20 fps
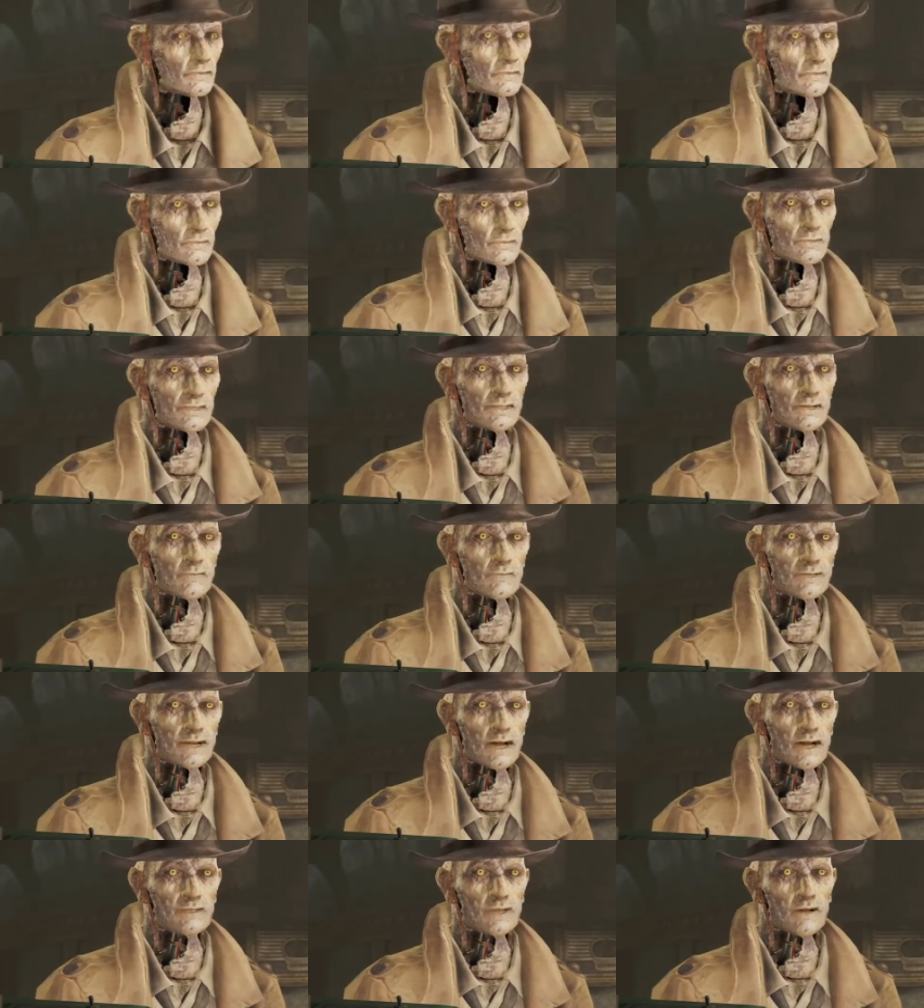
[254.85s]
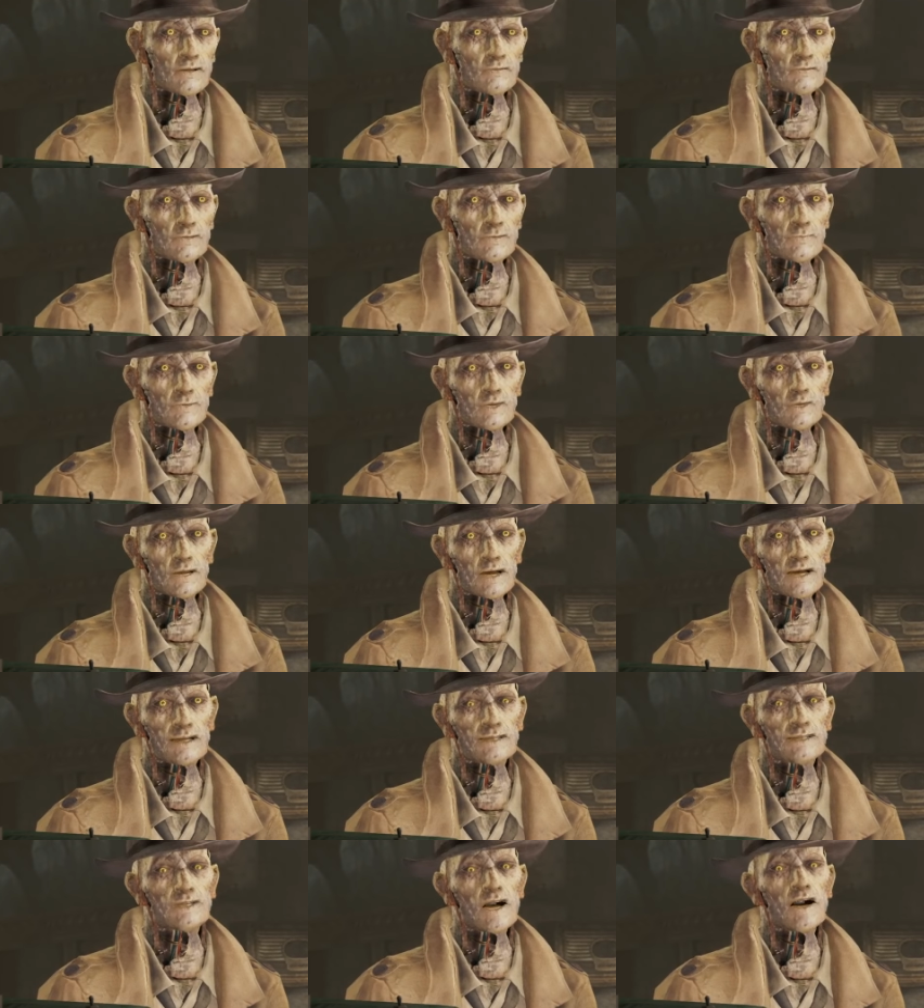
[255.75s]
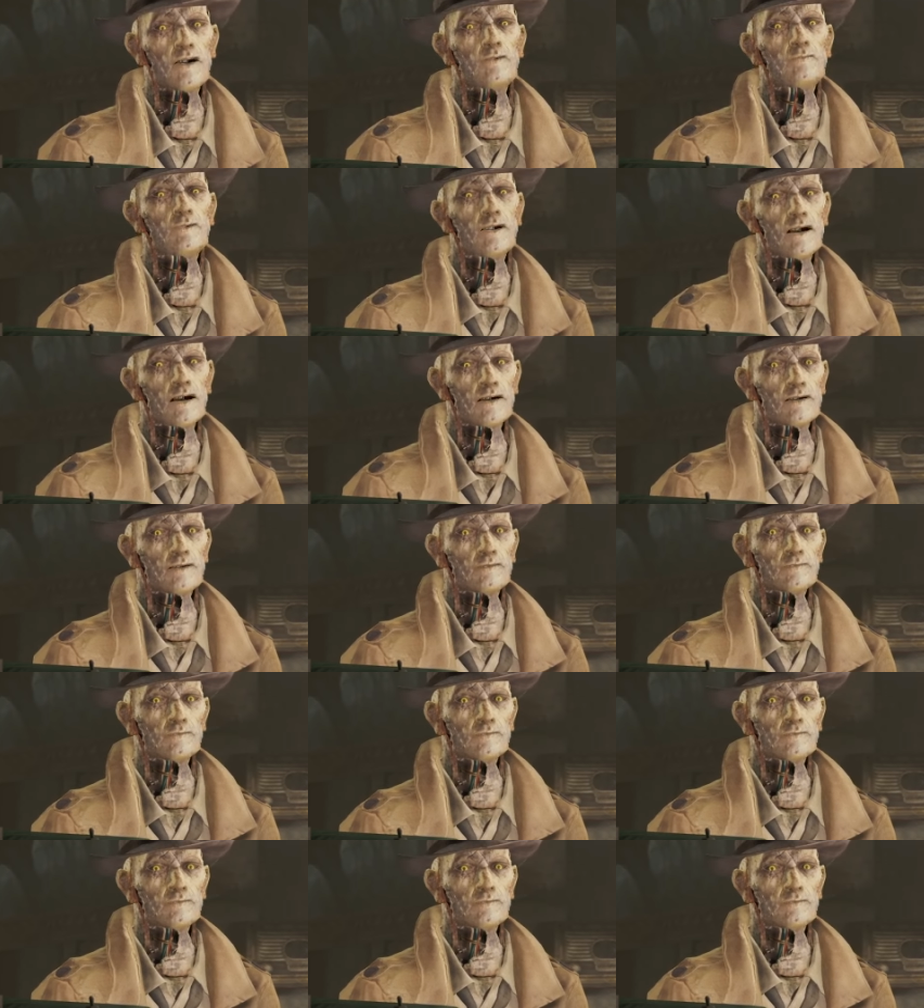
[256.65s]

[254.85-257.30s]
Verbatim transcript: Maybe some kind of improvised armor?